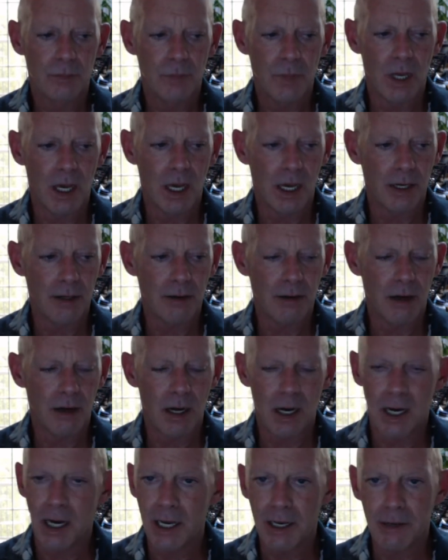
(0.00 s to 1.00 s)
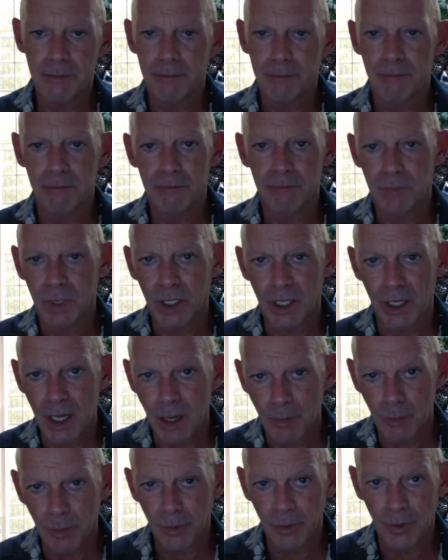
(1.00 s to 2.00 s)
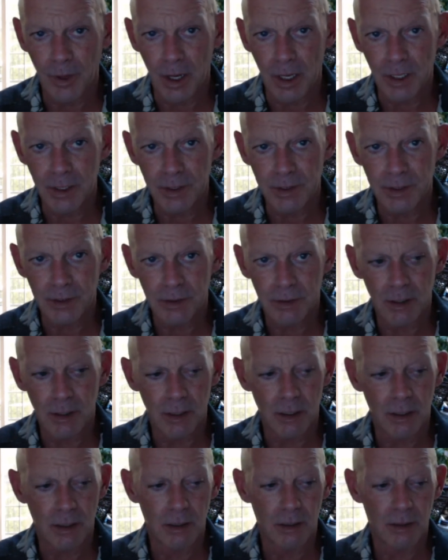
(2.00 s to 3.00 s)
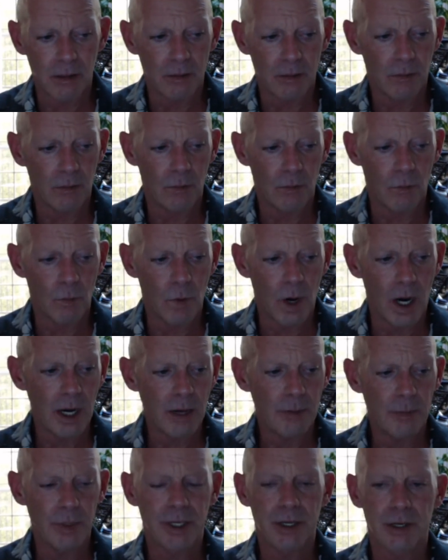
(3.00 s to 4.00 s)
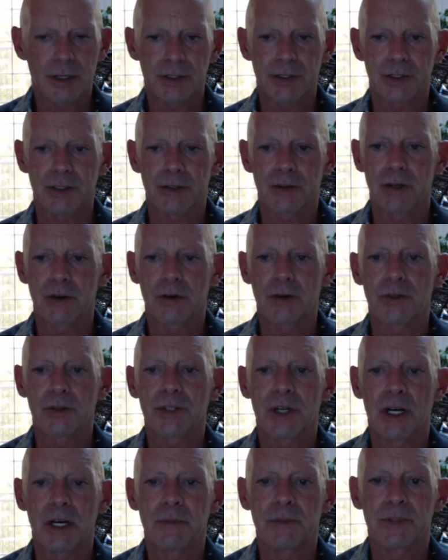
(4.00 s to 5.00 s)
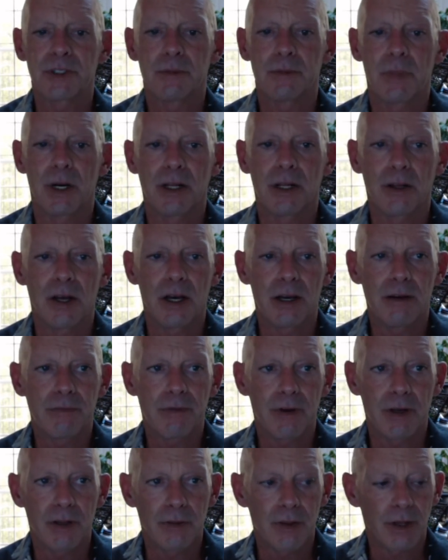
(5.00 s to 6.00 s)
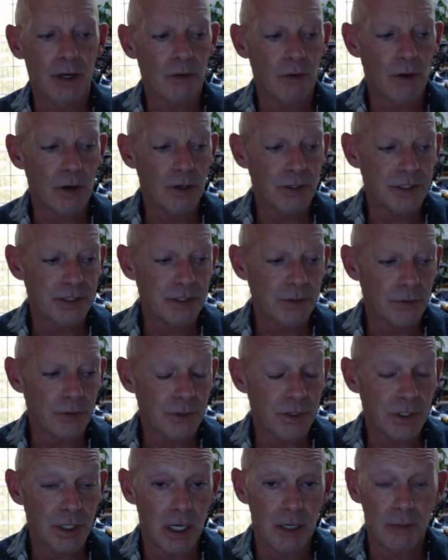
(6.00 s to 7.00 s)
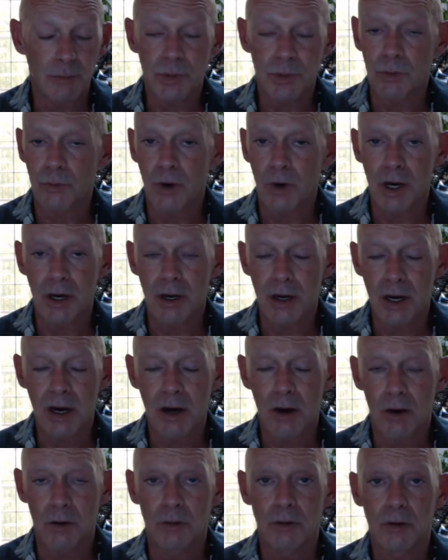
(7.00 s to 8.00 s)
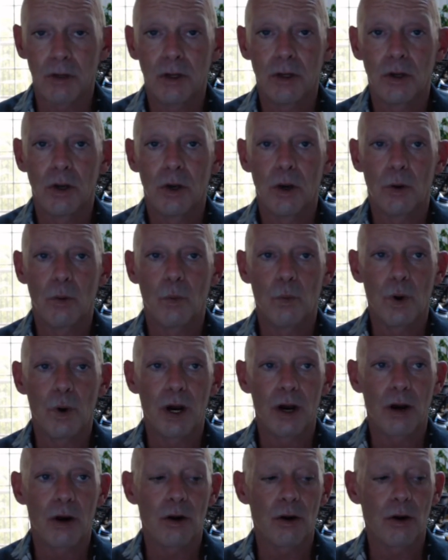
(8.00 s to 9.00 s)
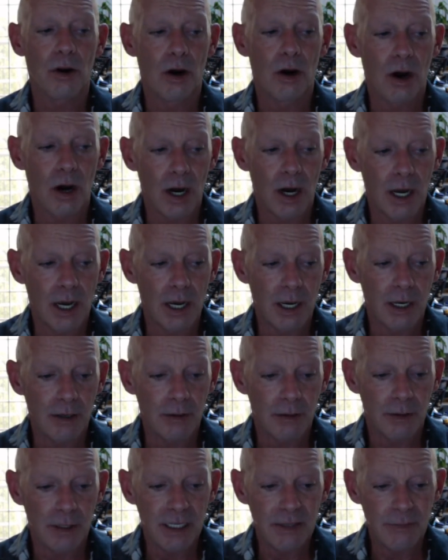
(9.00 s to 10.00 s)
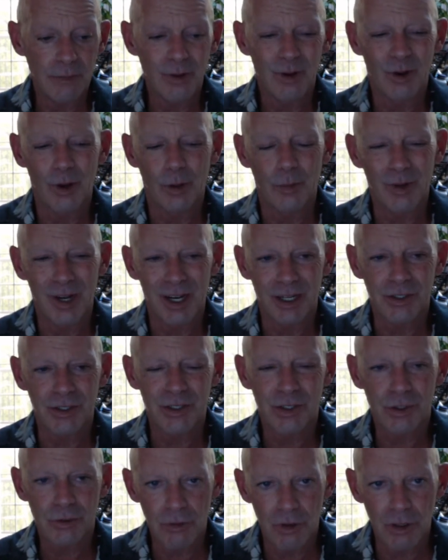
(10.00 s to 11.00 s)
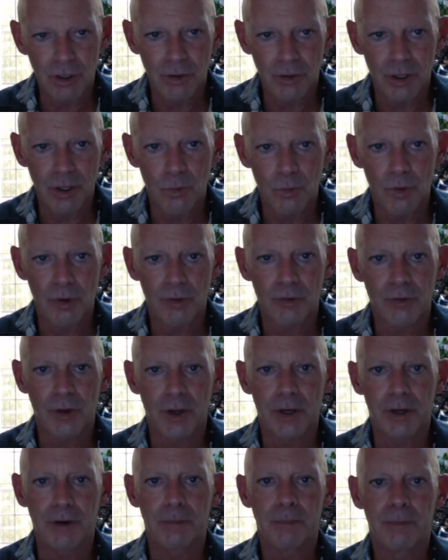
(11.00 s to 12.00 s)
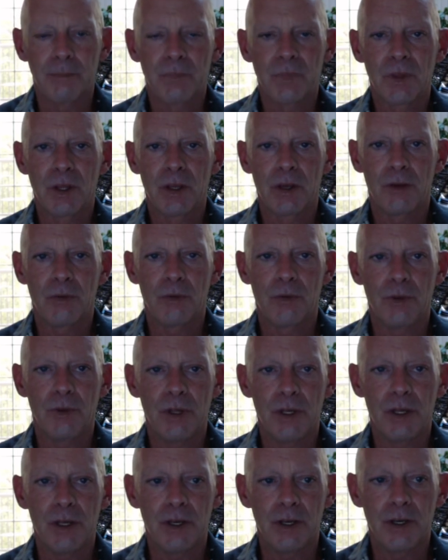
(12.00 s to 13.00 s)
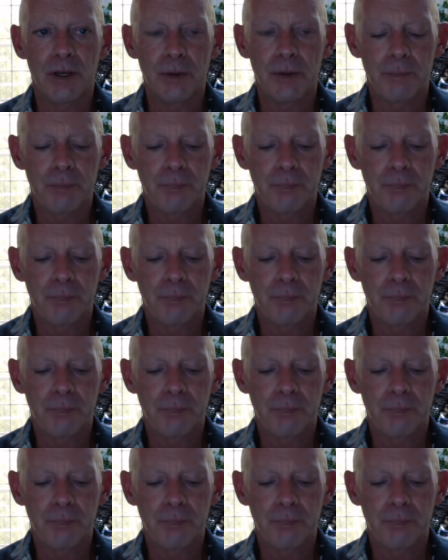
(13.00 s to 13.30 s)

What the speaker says: And I can empathize. Why? Because there are times in my life and there are still times right now where I, even though I'm not struggling with it, the